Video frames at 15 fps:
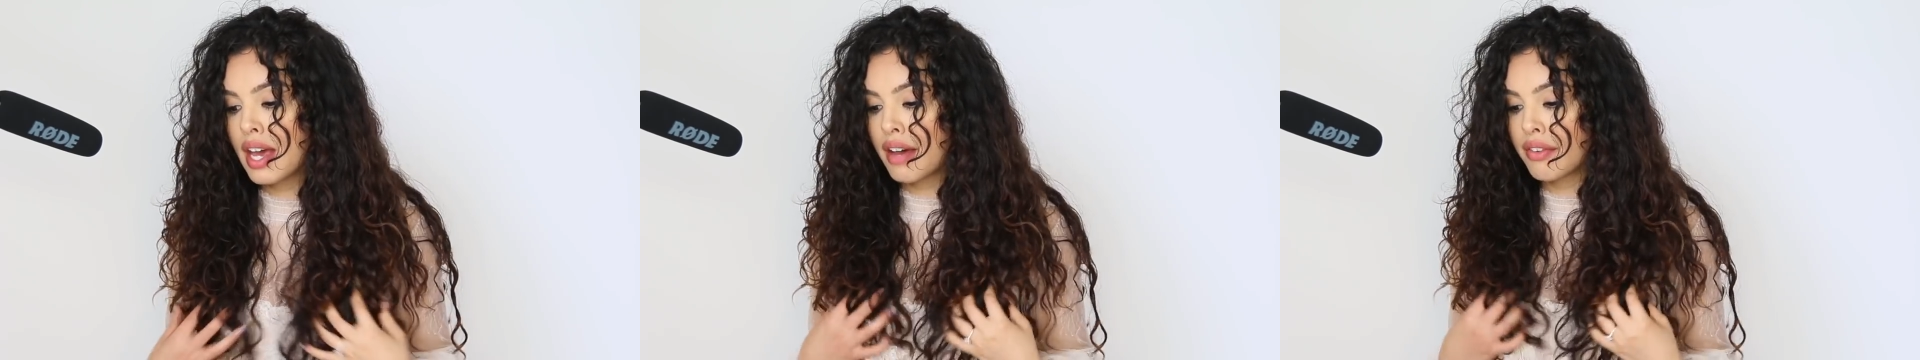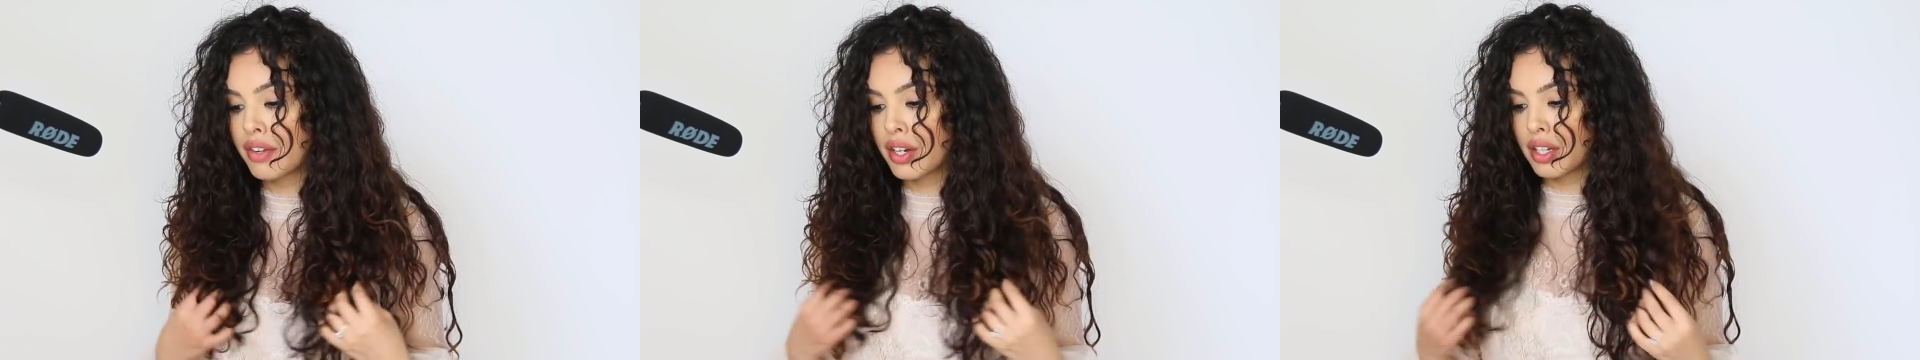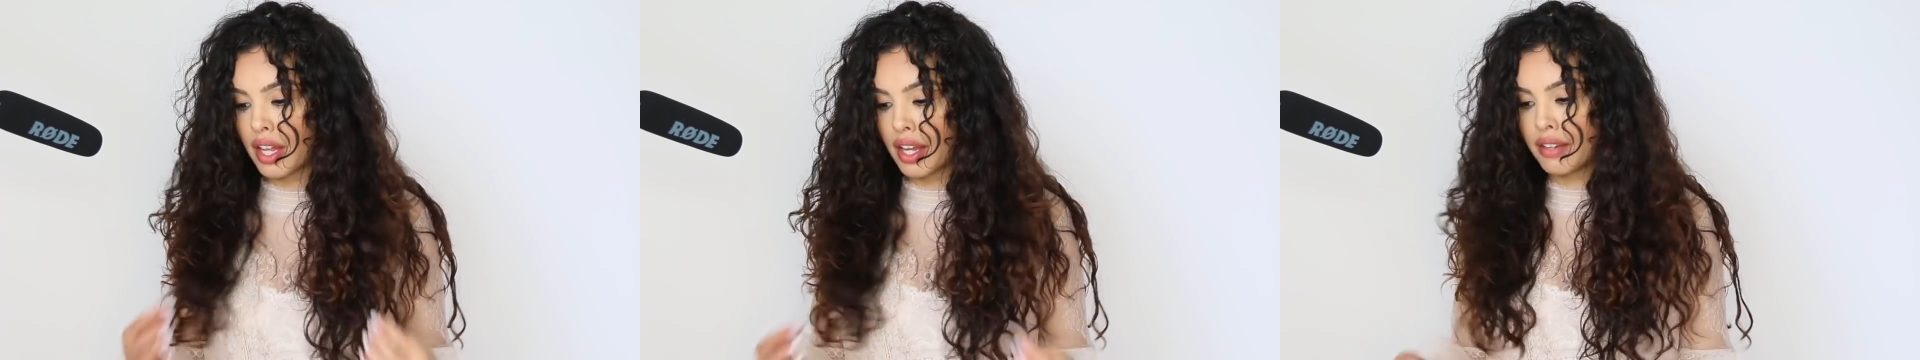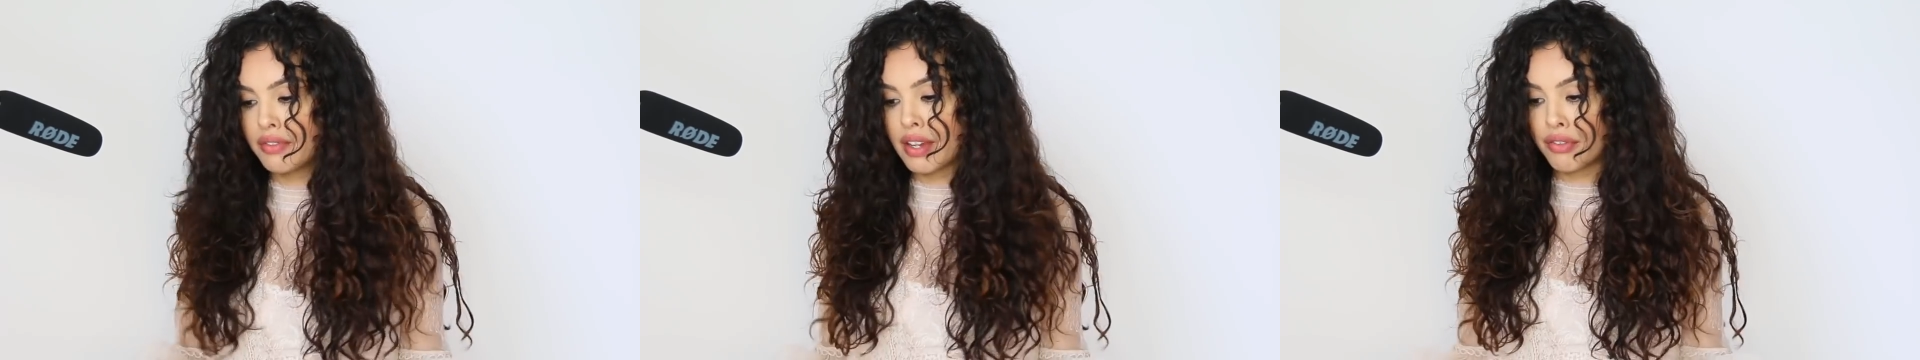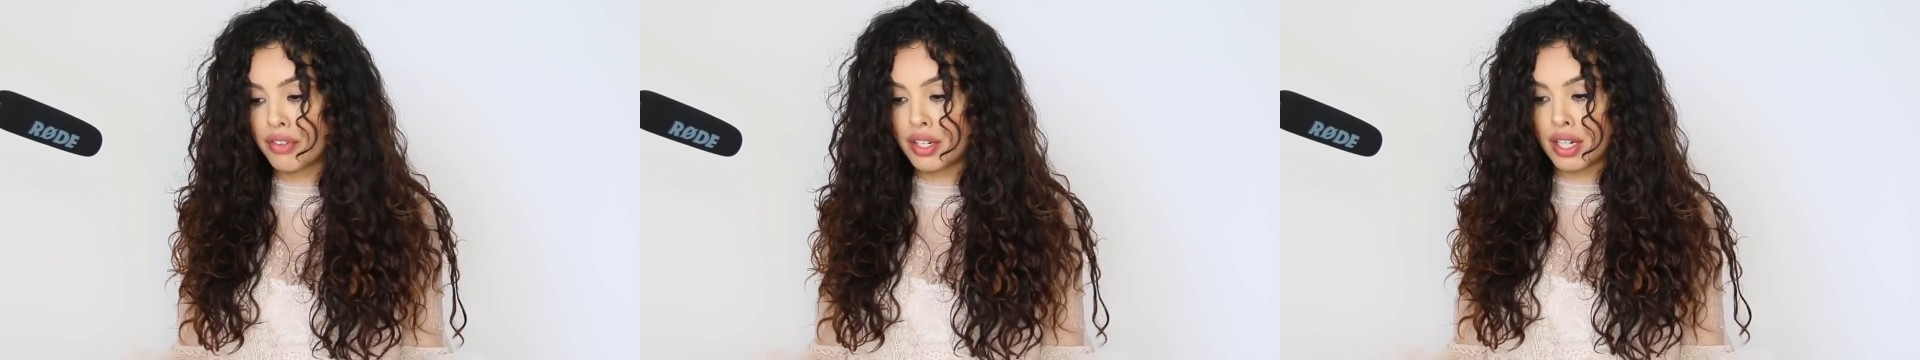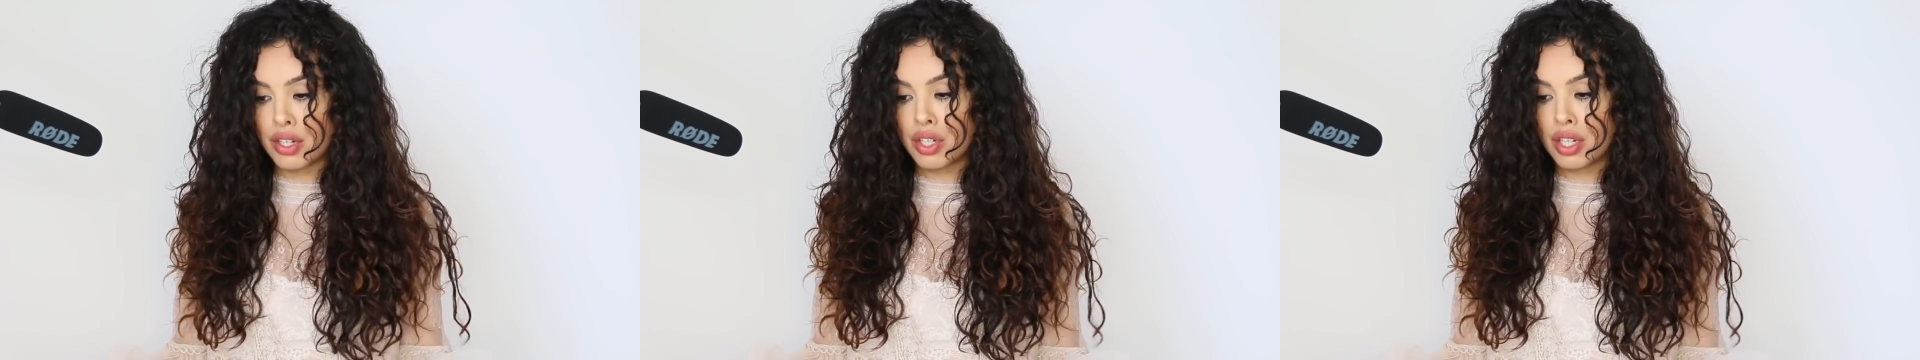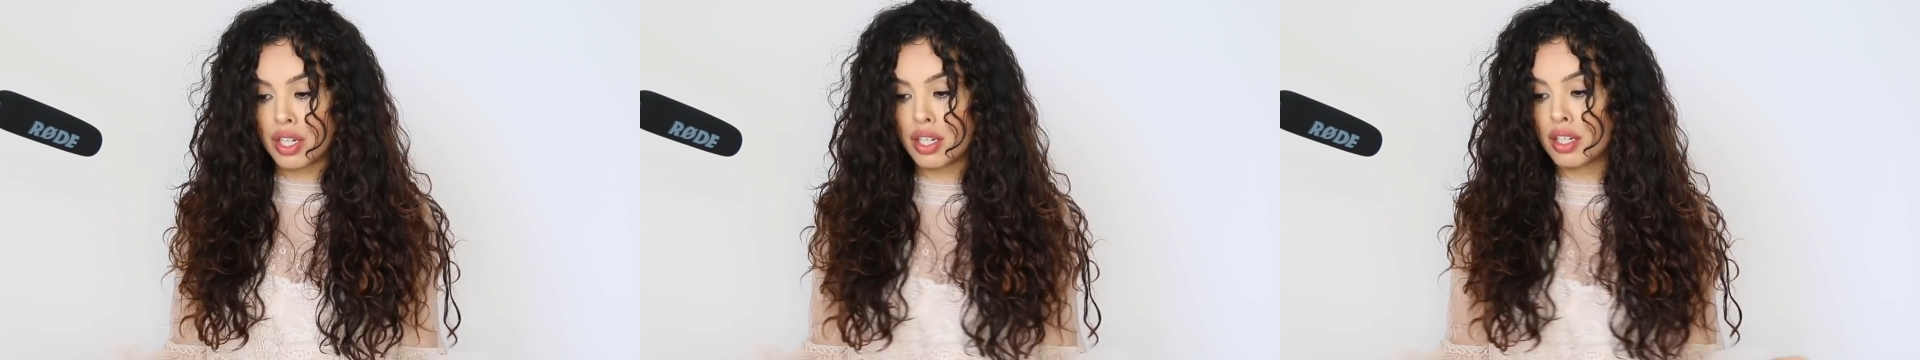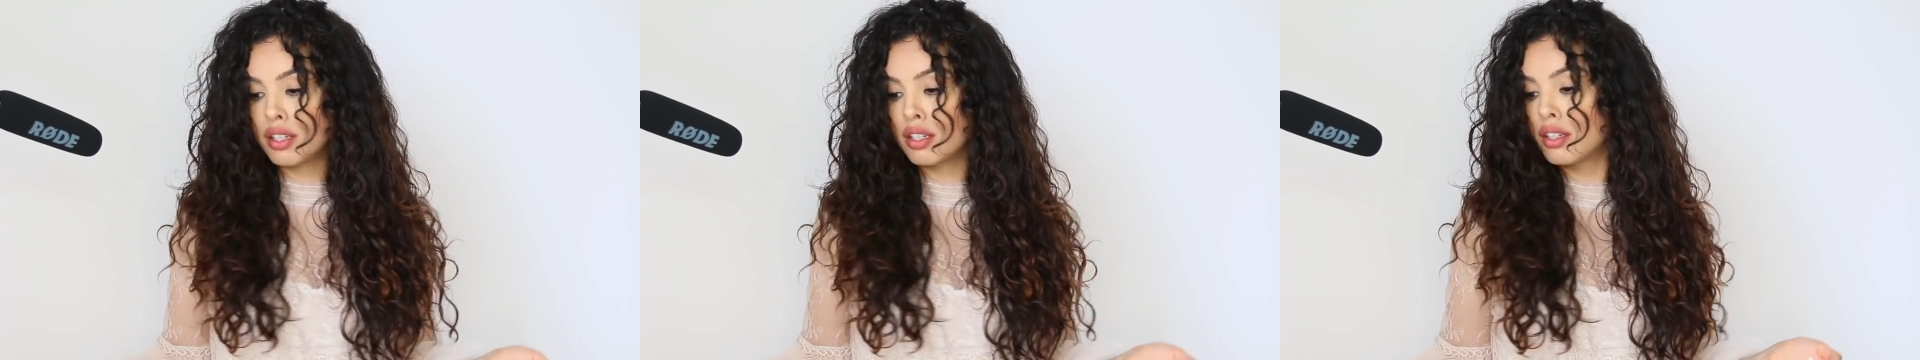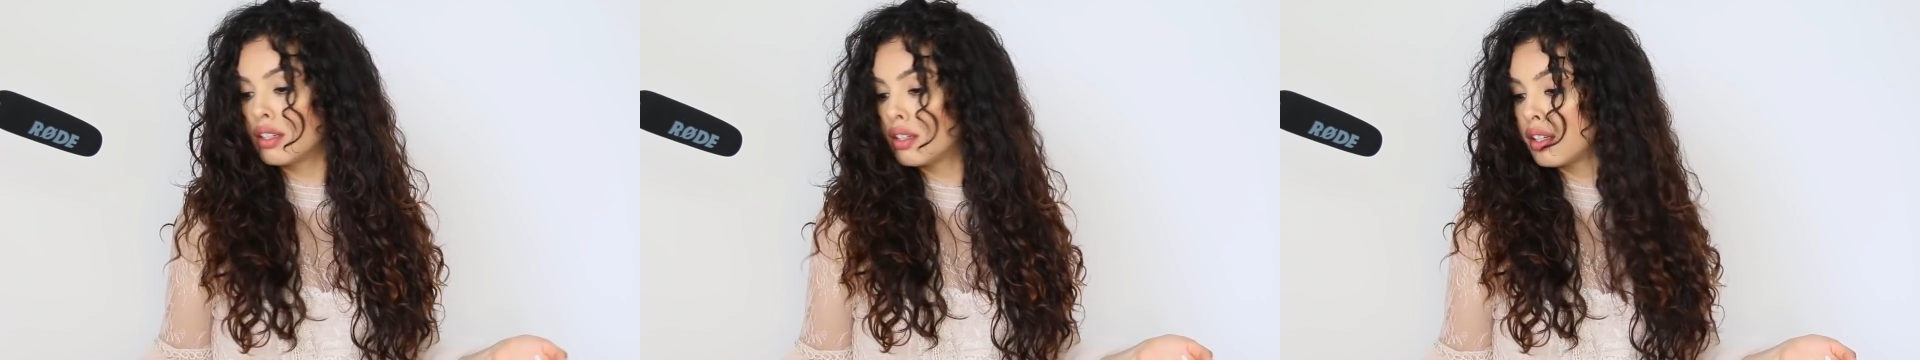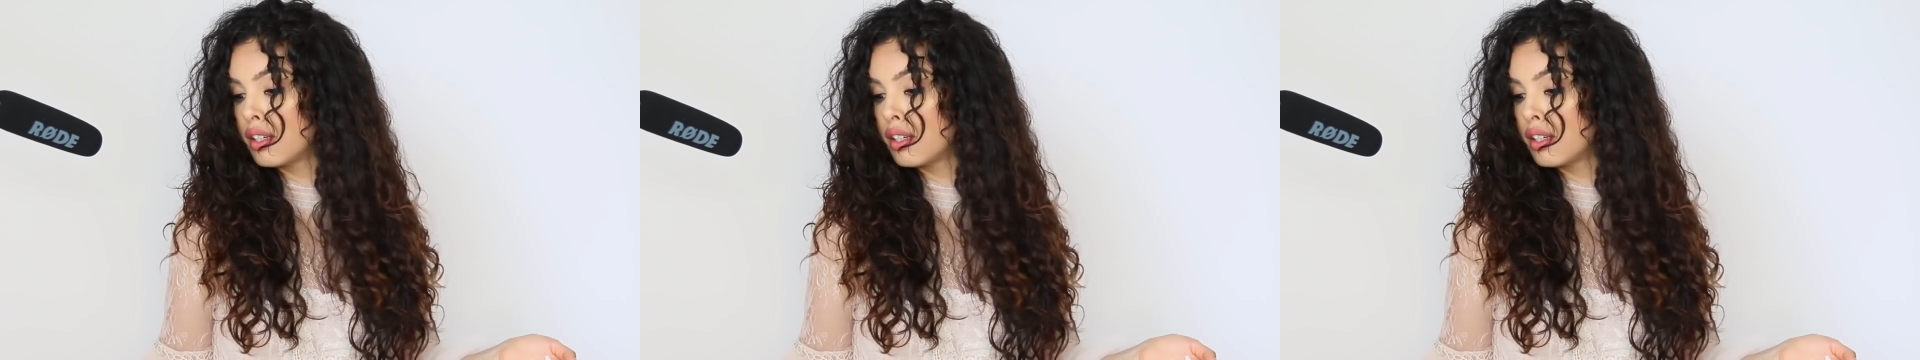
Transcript: I've got a lot of definition,